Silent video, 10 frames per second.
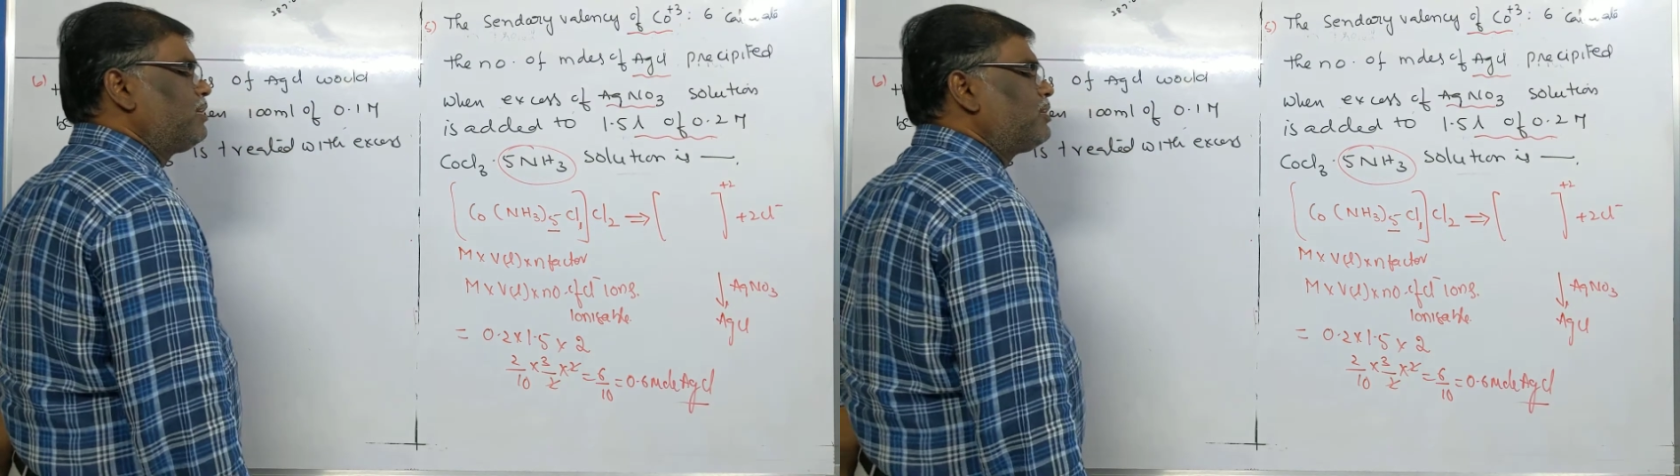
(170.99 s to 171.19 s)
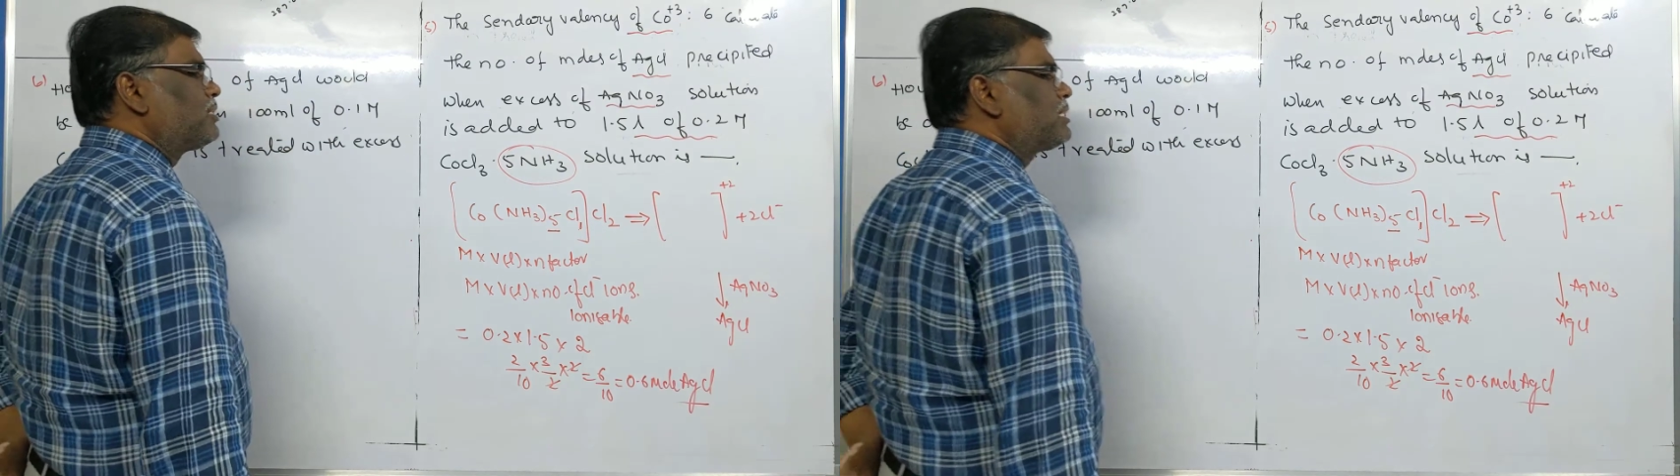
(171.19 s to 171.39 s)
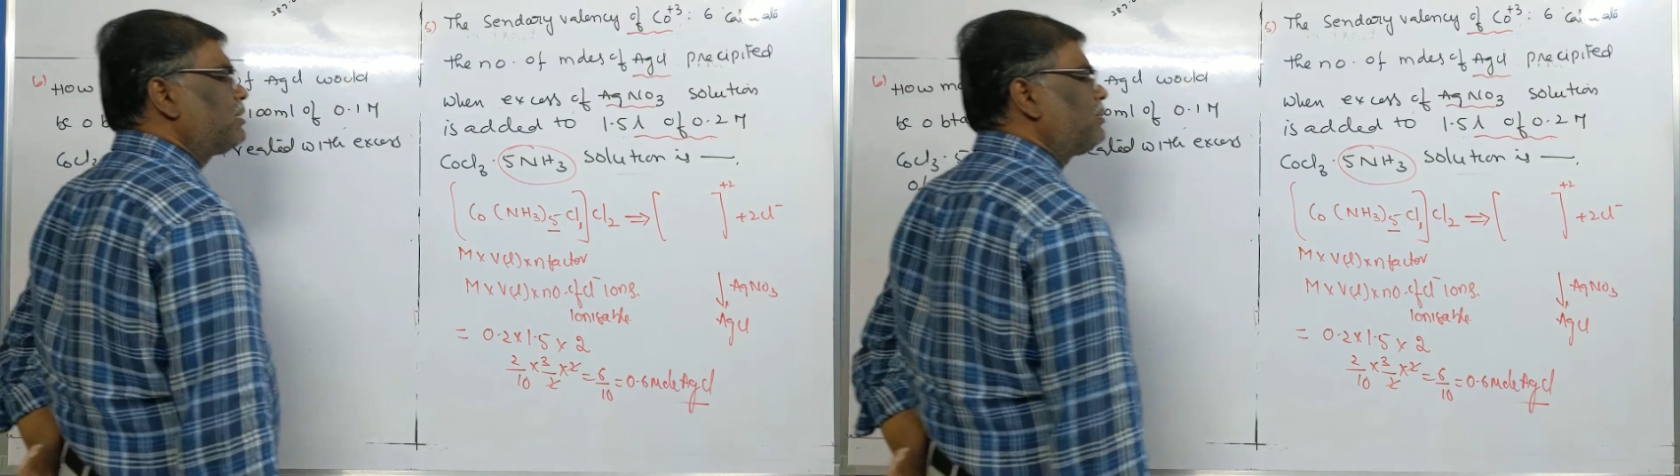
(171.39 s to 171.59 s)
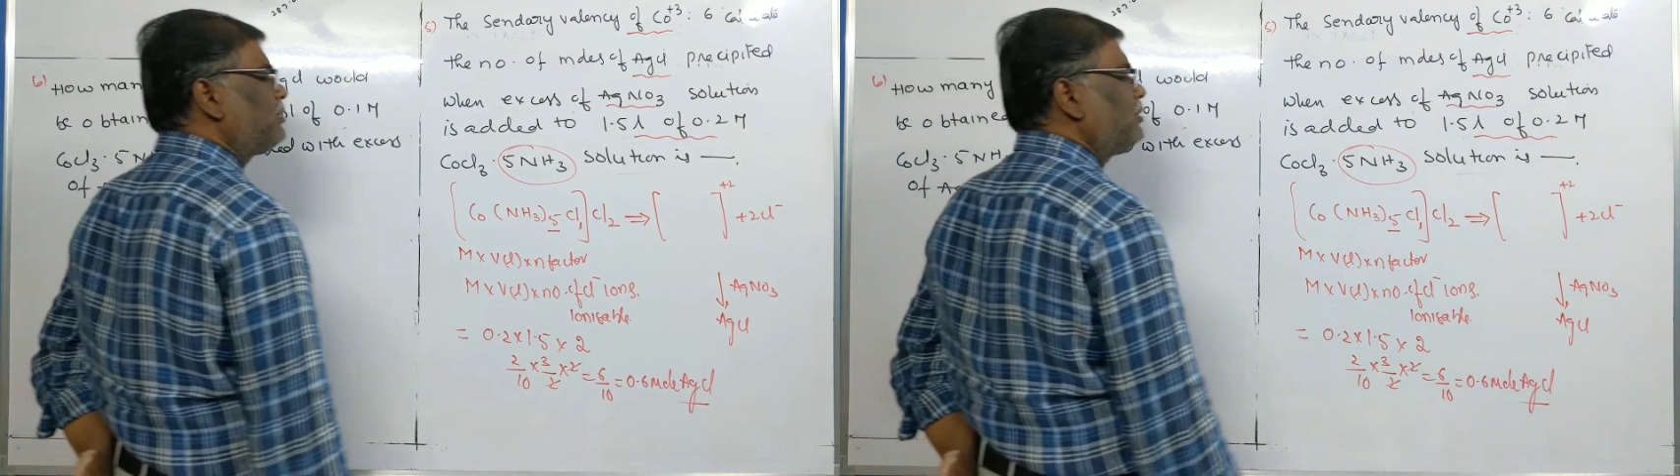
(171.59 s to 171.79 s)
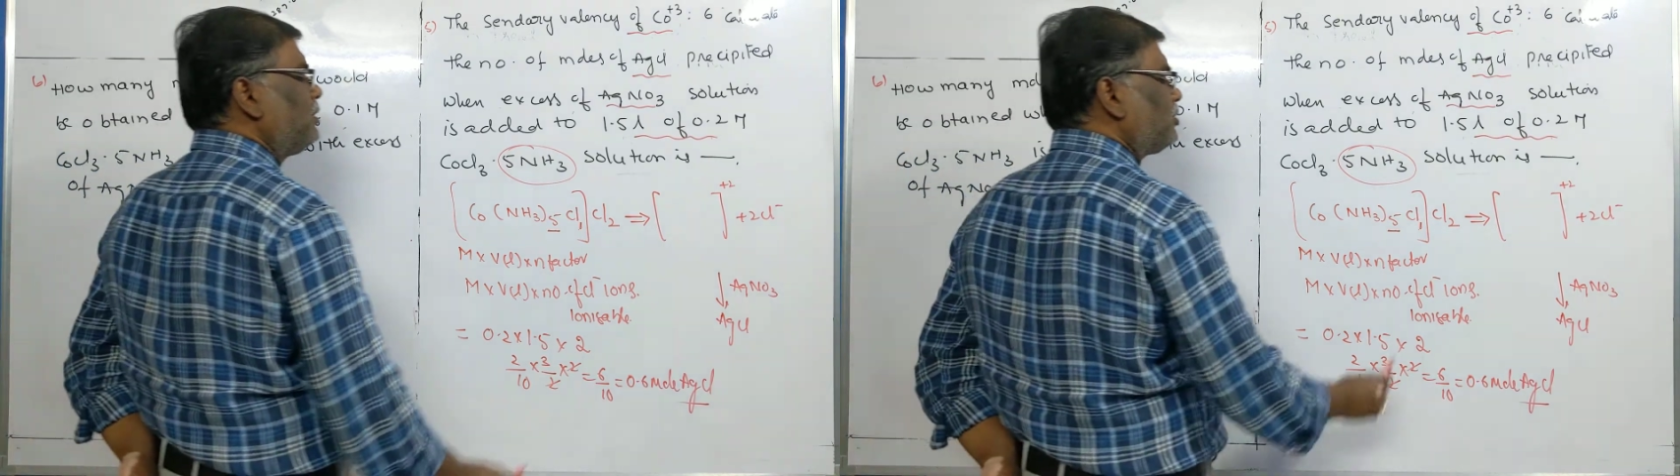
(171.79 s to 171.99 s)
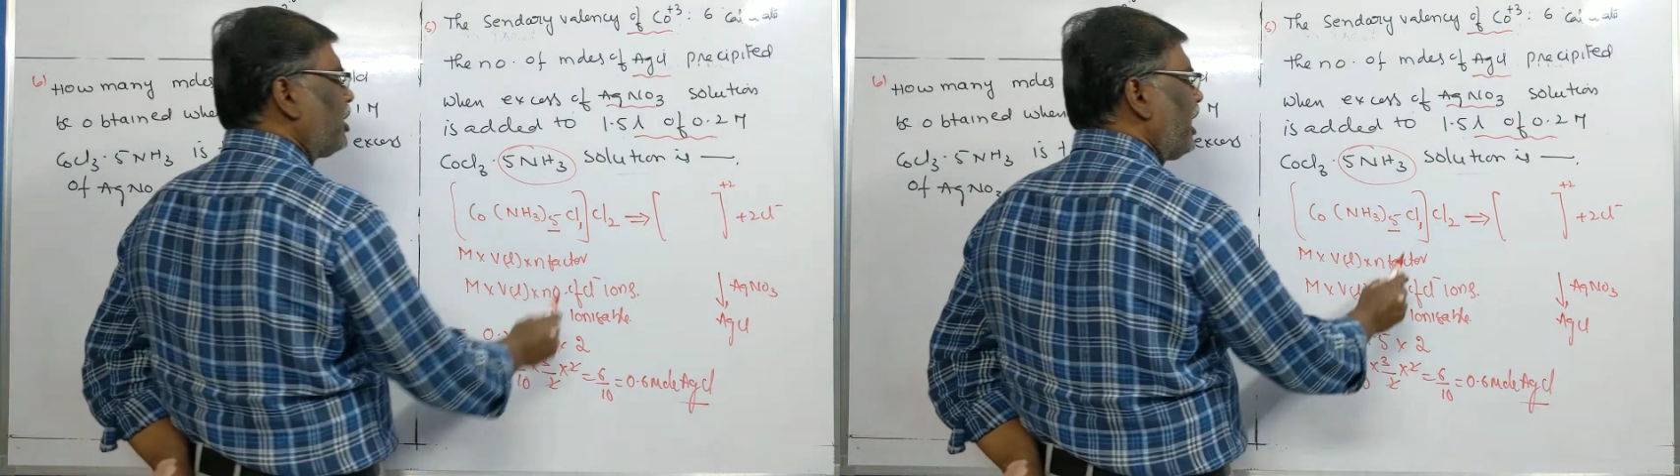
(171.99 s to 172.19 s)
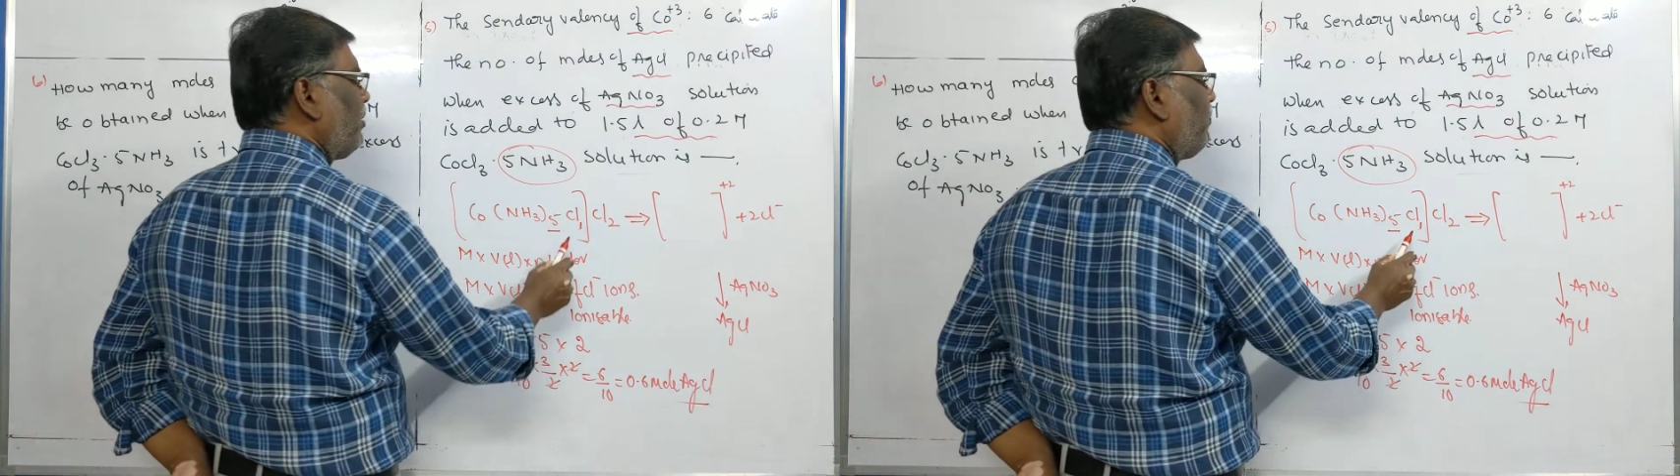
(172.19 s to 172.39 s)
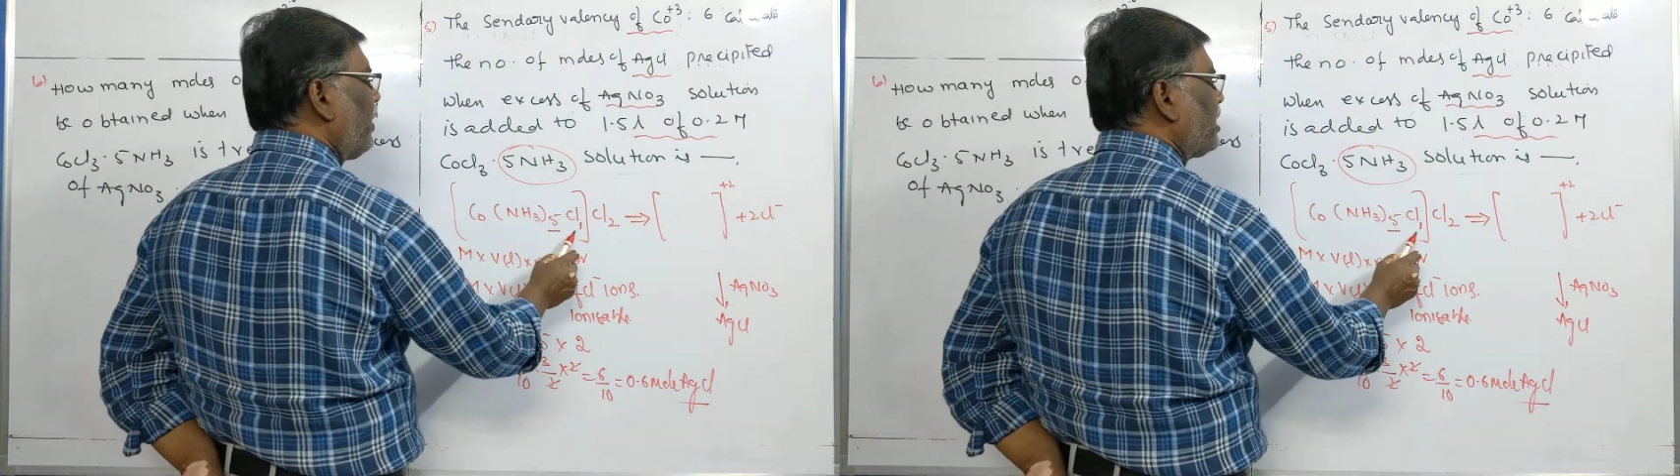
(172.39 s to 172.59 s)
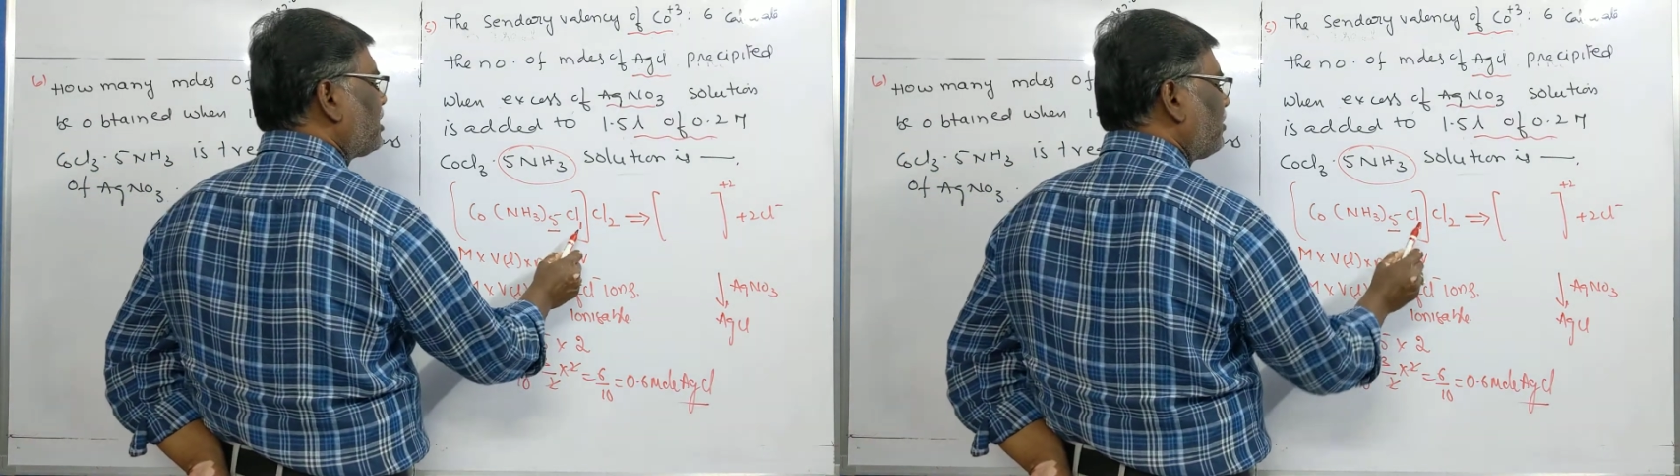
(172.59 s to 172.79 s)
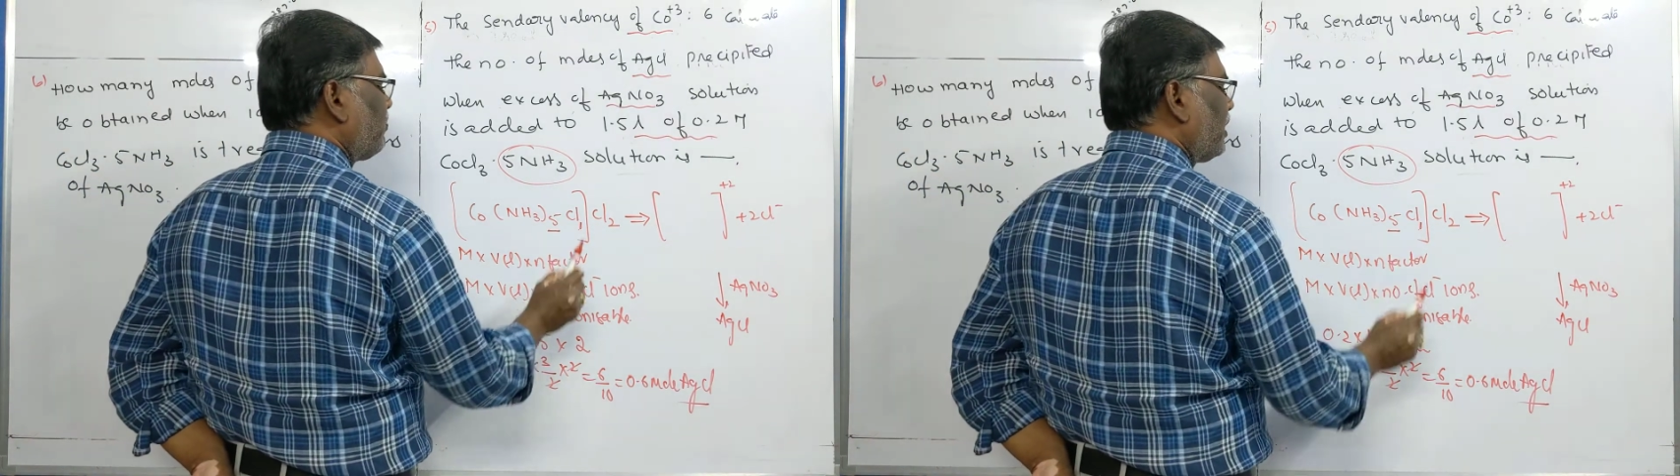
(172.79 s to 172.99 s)
So the N
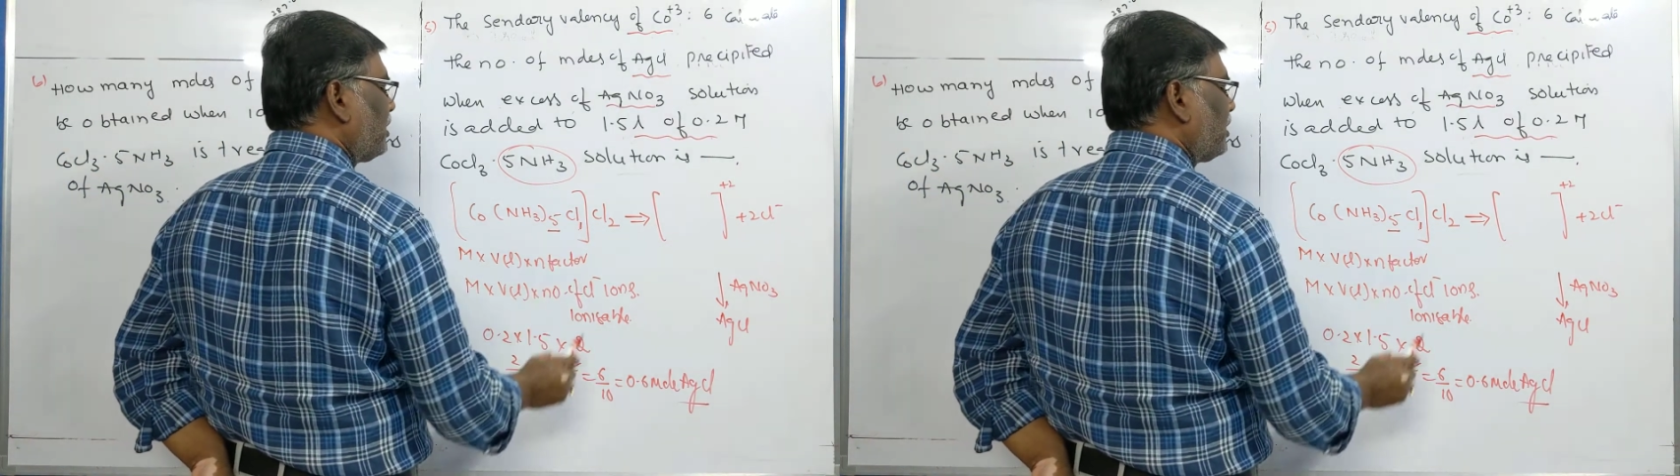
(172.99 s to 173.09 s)
factor for